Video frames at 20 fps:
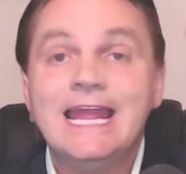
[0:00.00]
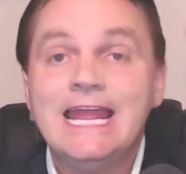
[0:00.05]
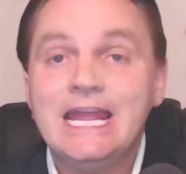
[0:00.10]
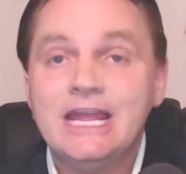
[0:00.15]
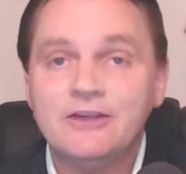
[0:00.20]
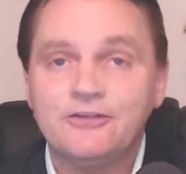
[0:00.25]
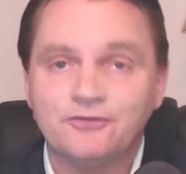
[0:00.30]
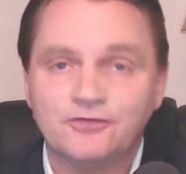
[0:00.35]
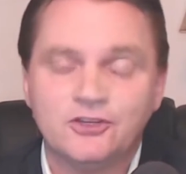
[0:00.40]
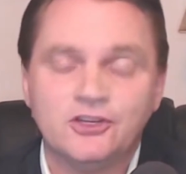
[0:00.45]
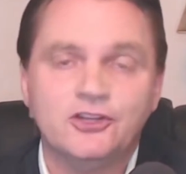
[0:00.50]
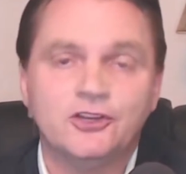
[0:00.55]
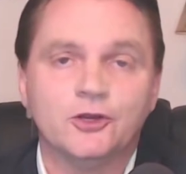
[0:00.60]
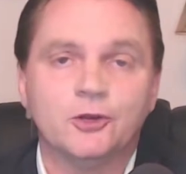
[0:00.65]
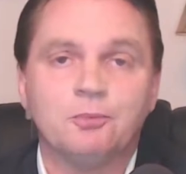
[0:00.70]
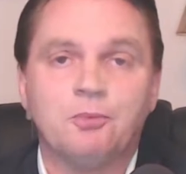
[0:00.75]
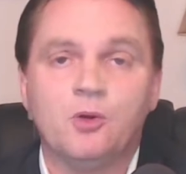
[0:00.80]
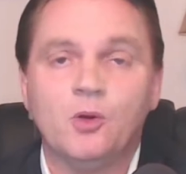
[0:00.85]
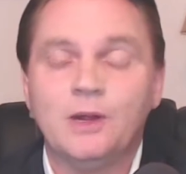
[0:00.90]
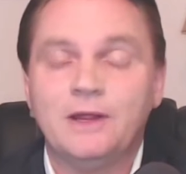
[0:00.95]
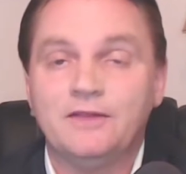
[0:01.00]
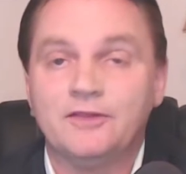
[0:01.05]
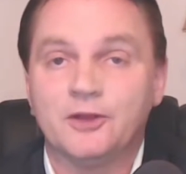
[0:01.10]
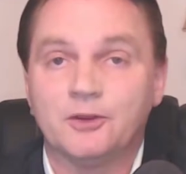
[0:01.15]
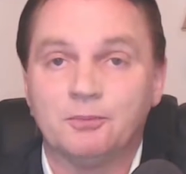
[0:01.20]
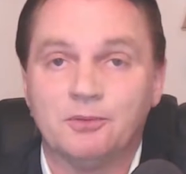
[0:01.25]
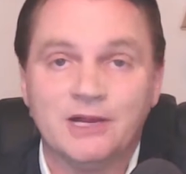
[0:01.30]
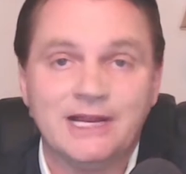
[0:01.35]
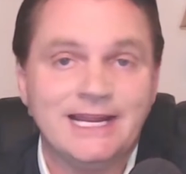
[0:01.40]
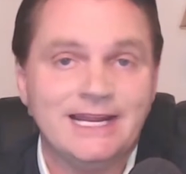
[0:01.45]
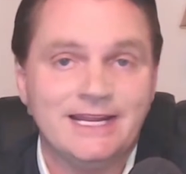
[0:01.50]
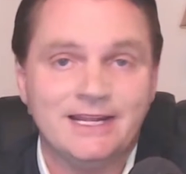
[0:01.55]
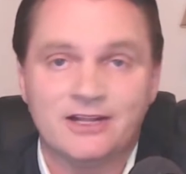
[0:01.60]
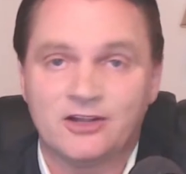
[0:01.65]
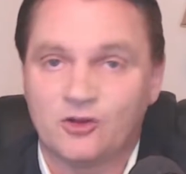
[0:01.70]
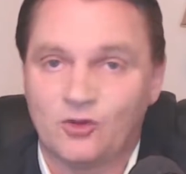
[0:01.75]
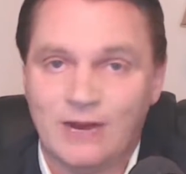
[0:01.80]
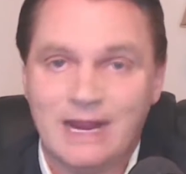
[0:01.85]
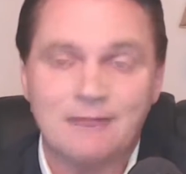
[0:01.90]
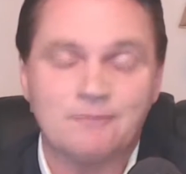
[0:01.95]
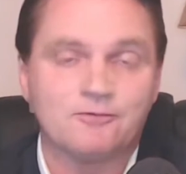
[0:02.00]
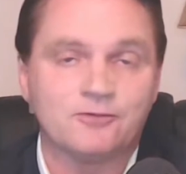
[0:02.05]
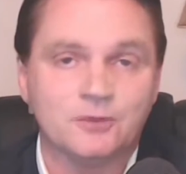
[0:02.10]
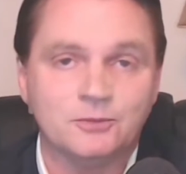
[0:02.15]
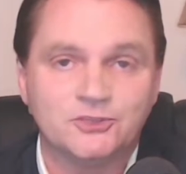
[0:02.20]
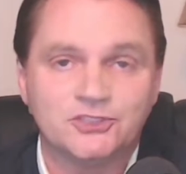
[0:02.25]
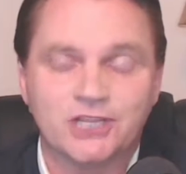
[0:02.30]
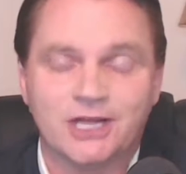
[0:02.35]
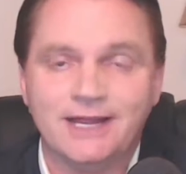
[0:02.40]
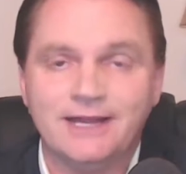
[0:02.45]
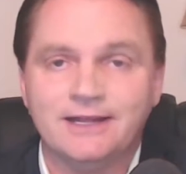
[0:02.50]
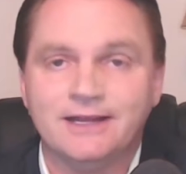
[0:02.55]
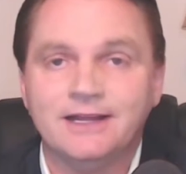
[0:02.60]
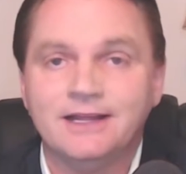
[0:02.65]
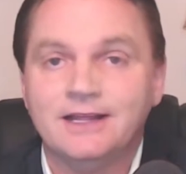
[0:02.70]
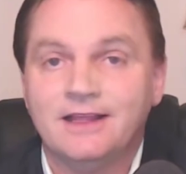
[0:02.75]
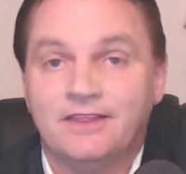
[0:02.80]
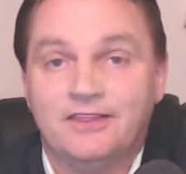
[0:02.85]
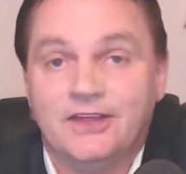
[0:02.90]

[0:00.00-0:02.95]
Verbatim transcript: If, to your point, they're bringing in crap from China,